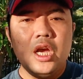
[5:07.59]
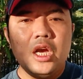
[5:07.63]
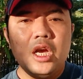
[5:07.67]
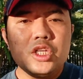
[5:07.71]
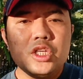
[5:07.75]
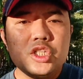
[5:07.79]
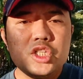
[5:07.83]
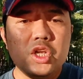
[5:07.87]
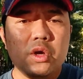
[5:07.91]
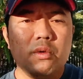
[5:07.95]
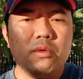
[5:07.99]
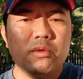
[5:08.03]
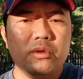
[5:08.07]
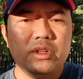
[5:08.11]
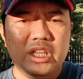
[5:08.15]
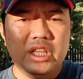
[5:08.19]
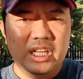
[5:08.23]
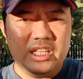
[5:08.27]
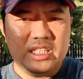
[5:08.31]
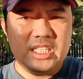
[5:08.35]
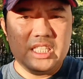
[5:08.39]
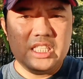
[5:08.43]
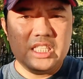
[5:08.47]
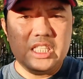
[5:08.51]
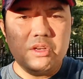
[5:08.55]
So the
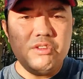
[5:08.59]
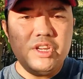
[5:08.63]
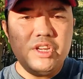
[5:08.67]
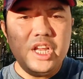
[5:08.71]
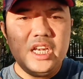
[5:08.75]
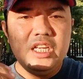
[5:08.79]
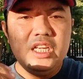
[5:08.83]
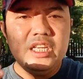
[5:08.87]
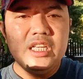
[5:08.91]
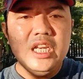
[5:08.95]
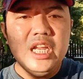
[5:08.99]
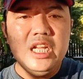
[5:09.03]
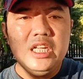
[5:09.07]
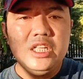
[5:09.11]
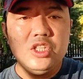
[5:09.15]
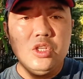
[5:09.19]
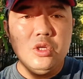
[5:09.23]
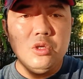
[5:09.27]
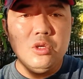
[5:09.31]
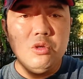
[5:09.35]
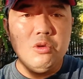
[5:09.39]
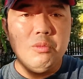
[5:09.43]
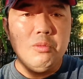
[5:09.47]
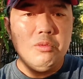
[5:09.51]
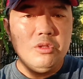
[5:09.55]
student need
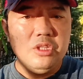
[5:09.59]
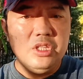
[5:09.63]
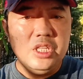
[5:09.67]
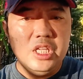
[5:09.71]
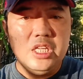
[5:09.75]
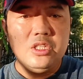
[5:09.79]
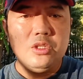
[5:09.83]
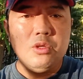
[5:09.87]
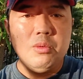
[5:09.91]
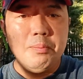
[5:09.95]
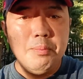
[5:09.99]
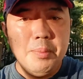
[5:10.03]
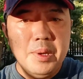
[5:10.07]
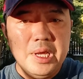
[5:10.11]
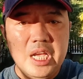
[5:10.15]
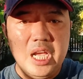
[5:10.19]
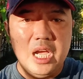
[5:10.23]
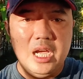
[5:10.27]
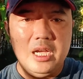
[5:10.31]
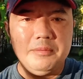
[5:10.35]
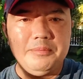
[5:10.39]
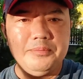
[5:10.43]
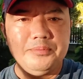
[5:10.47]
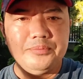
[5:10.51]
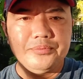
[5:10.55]
to pick
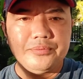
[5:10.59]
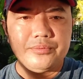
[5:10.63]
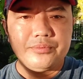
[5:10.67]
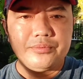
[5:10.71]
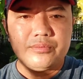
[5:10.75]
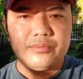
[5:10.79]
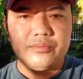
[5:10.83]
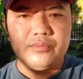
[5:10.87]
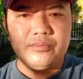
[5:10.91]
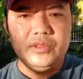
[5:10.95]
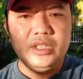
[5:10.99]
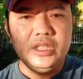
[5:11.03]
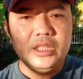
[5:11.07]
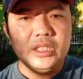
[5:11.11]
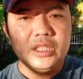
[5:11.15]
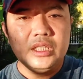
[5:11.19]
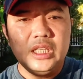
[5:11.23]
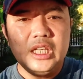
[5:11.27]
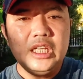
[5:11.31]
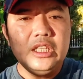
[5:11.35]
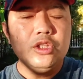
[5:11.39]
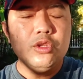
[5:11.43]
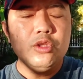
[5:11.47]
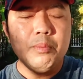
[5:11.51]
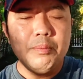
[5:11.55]
up,
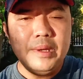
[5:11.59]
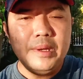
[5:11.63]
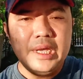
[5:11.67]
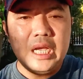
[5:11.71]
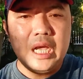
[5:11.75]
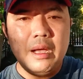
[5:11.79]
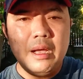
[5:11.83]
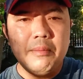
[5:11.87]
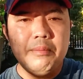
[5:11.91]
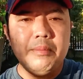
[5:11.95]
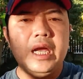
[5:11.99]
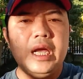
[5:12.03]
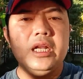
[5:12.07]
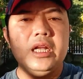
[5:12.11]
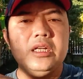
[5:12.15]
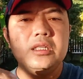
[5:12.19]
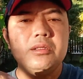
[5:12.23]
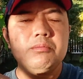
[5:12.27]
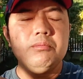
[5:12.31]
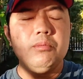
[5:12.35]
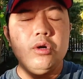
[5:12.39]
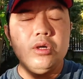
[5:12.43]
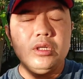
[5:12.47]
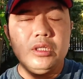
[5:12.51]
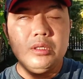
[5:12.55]

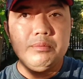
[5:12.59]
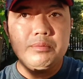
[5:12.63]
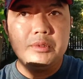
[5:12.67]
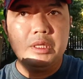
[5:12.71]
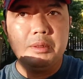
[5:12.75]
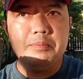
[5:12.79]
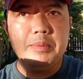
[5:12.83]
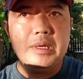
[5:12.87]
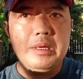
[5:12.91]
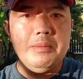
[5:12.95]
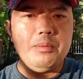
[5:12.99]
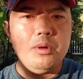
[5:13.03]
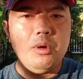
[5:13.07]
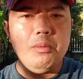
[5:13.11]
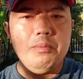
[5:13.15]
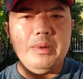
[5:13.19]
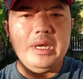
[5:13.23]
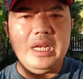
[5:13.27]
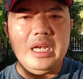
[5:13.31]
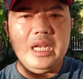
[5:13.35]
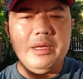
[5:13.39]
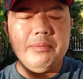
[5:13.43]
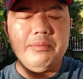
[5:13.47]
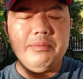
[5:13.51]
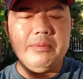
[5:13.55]
and most of the people
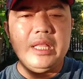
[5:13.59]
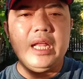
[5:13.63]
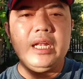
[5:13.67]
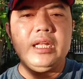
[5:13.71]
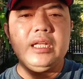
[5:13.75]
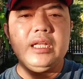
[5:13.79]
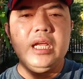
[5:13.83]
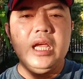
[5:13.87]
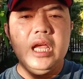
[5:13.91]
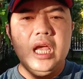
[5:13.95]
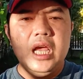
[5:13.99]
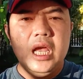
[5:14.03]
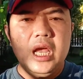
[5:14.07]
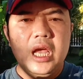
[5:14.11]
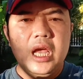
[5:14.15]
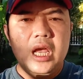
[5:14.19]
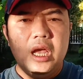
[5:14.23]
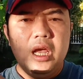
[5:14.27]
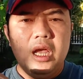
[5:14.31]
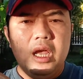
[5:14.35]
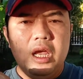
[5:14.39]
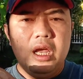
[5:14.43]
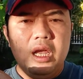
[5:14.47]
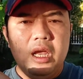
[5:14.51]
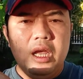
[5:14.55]
believe that
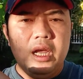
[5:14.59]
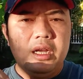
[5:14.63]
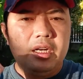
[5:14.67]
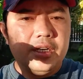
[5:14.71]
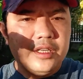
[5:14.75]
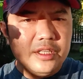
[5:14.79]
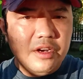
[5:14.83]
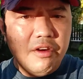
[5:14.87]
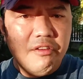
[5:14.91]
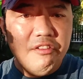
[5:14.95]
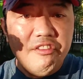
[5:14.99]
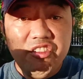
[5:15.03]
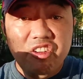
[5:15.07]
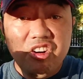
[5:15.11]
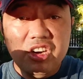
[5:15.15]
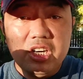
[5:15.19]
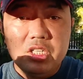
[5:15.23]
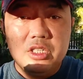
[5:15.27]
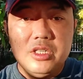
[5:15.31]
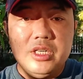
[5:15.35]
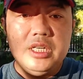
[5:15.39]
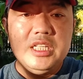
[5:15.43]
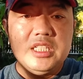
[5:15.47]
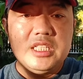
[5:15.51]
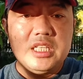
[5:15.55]
the first
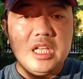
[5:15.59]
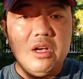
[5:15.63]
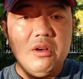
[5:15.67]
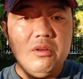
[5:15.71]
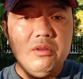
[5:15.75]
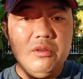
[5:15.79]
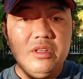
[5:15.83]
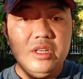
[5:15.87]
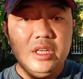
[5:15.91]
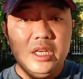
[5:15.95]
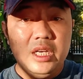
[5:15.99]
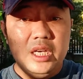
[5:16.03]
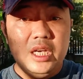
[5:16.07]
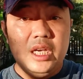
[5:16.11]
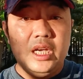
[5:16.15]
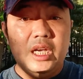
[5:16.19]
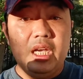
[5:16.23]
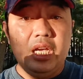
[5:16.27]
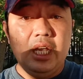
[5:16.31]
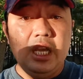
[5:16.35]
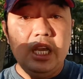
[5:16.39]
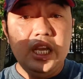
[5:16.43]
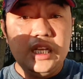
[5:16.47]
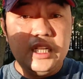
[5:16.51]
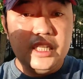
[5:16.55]
result
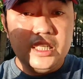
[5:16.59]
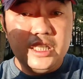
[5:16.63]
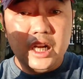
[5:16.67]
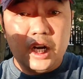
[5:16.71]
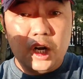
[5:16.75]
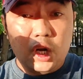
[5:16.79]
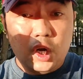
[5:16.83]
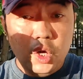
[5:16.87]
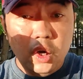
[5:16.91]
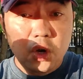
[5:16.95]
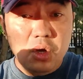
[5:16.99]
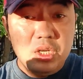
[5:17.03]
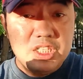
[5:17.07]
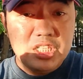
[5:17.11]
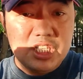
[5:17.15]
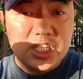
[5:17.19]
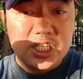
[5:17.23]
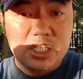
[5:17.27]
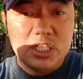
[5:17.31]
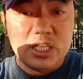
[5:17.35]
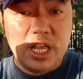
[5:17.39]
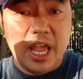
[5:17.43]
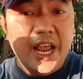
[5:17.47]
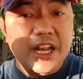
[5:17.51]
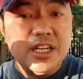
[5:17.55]
is the
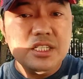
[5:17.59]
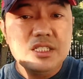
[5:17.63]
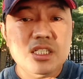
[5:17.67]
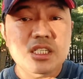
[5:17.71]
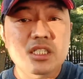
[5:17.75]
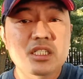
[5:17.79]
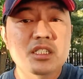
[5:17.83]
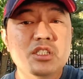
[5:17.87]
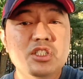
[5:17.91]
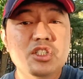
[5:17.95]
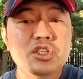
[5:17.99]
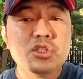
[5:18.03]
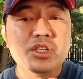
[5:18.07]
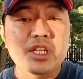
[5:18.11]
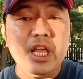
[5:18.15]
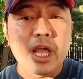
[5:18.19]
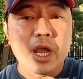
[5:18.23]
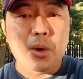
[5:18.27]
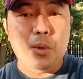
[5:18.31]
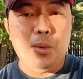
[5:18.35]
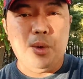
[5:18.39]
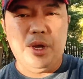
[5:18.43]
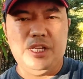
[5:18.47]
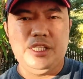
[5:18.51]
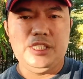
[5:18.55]
closest answer to their
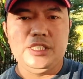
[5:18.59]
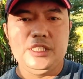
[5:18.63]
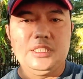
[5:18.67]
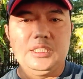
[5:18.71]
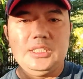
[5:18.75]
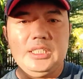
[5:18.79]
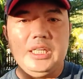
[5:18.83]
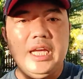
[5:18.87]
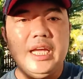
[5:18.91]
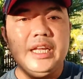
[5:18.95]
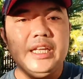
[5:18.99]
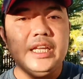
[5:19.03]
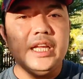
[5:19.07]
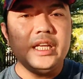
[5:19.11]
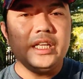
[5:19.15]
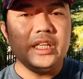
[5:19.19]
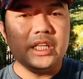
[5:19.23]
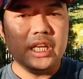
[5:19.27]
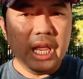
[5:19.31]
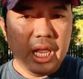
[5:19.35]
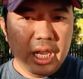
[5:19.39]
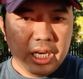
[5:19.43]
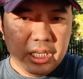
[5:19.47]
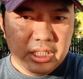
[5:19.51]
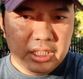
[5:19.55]
question, and then
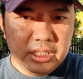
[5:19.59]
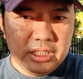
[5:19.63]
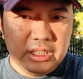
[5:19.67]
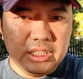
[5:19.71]
they